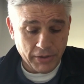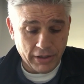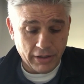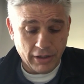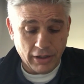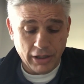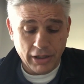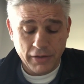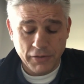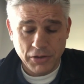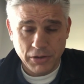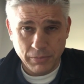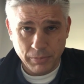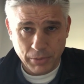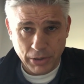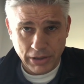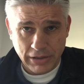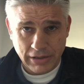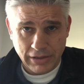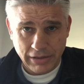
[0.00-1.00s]
and I'll have some
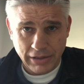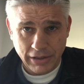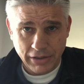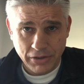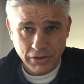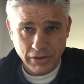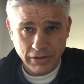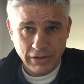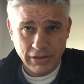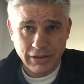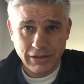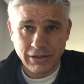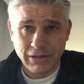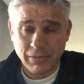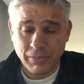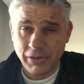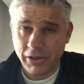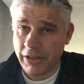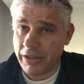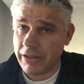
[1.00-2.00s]
presentations and
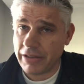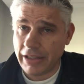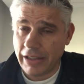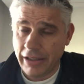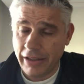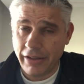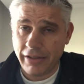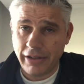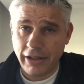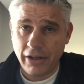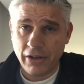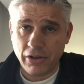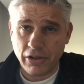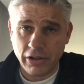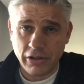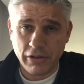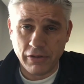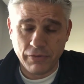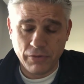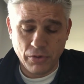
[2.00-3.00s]
some things to hand
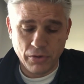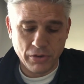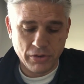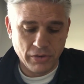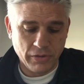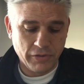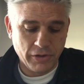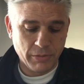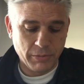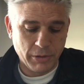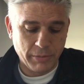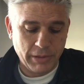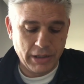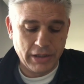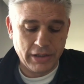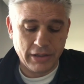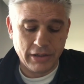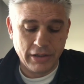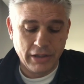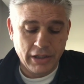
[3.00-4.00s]
out at the 4th November
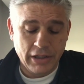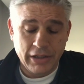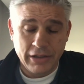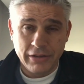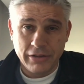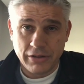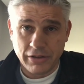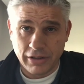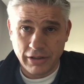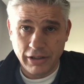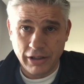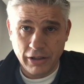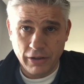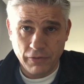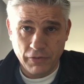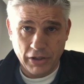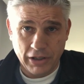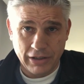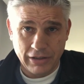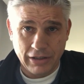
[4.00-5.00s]
meeting to
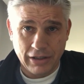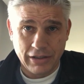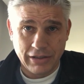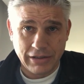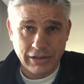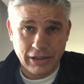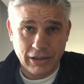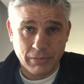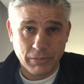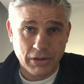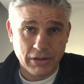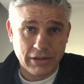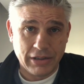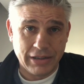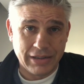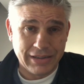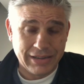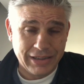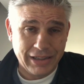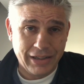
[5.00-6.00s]
clarify a lot of statements
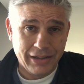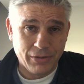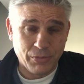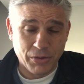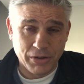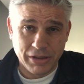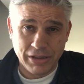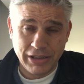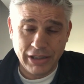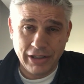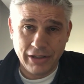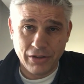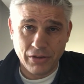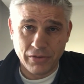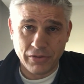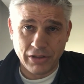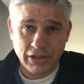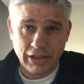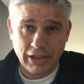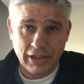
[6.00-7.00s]
that were said
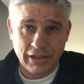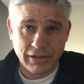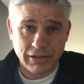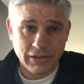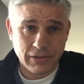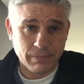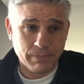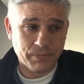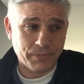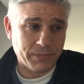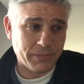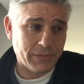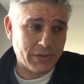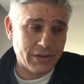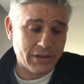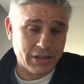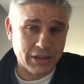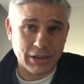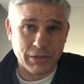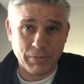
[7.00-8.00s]
over the last
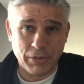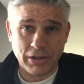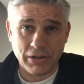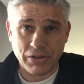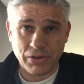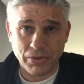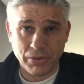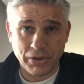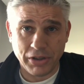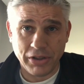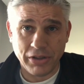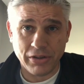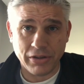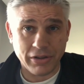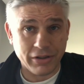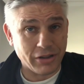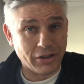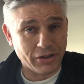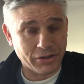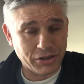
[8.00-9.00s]
6 months to a
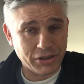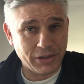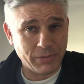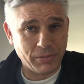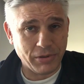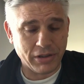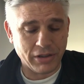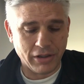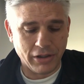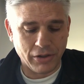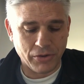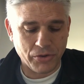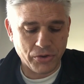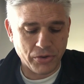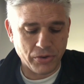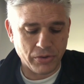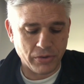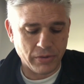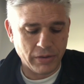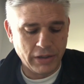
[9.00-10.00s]
year that are simply not
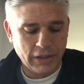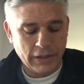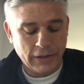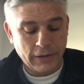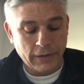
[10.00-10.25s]
true.